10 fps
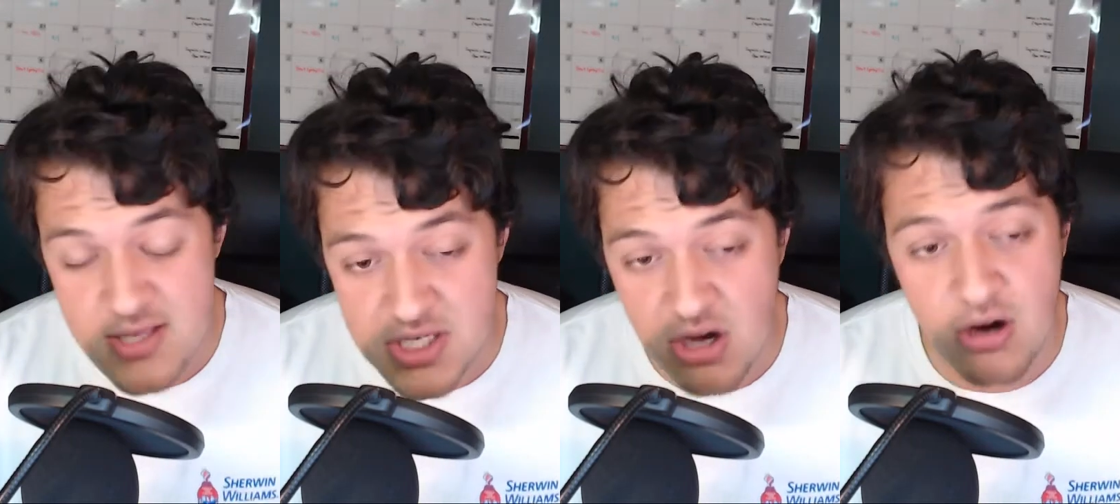
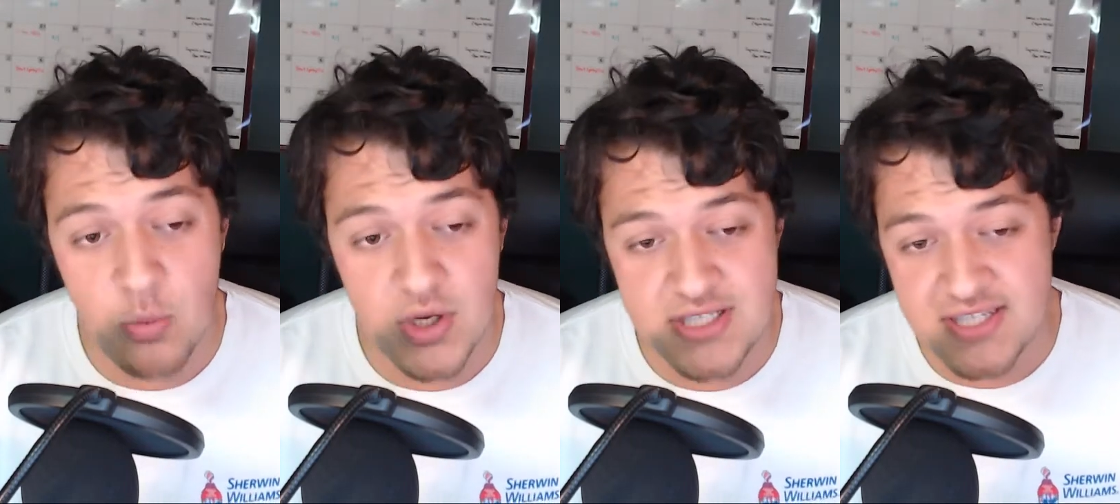This card
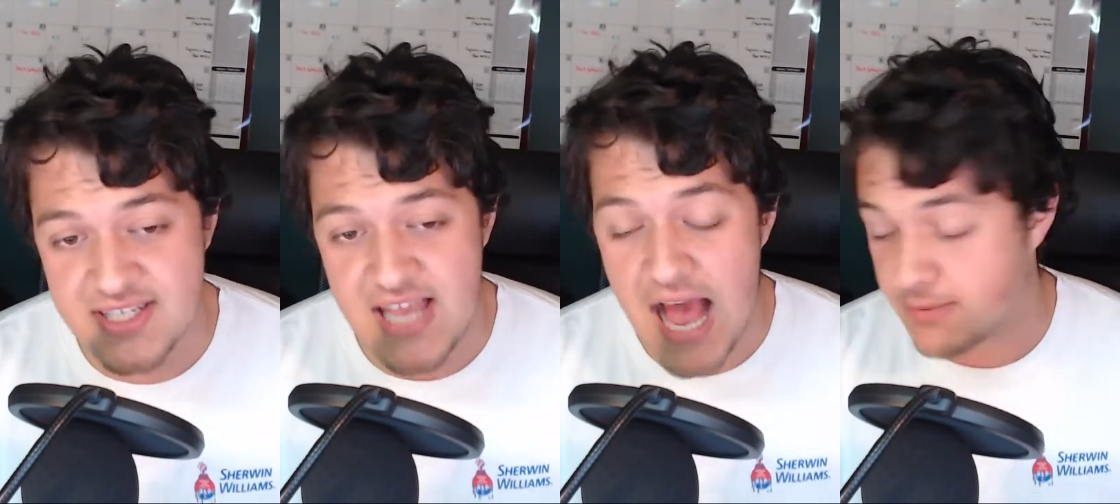wasn't as
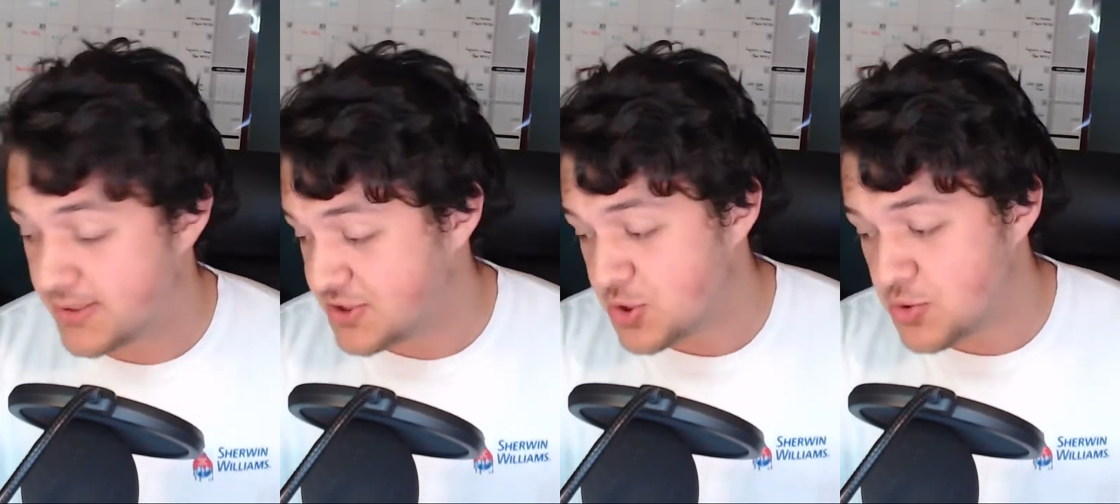stacked, but
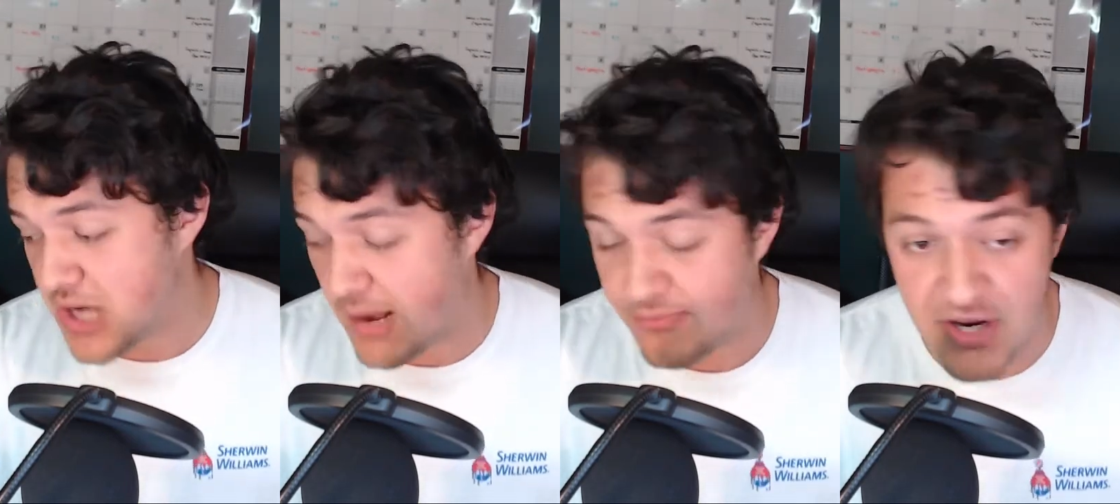the two
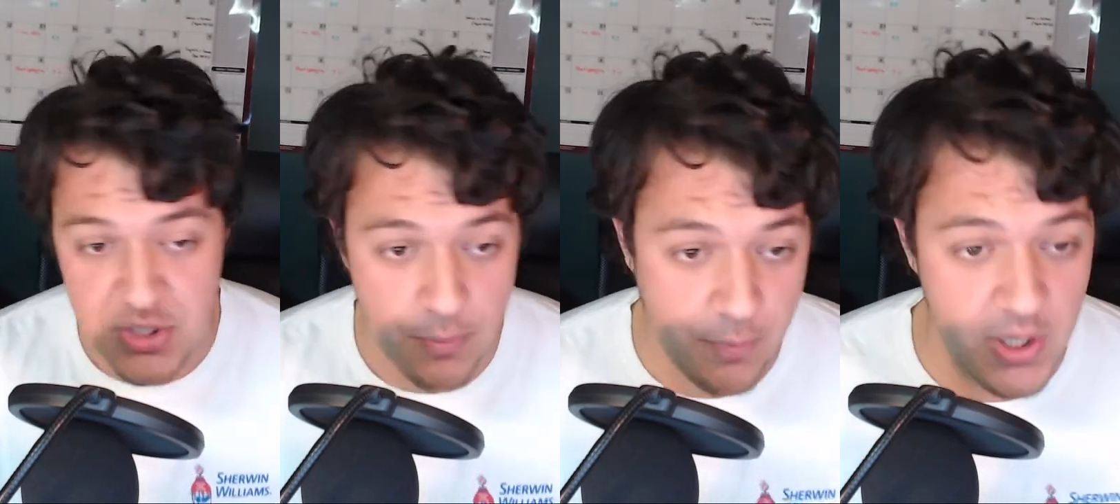top fights were pretty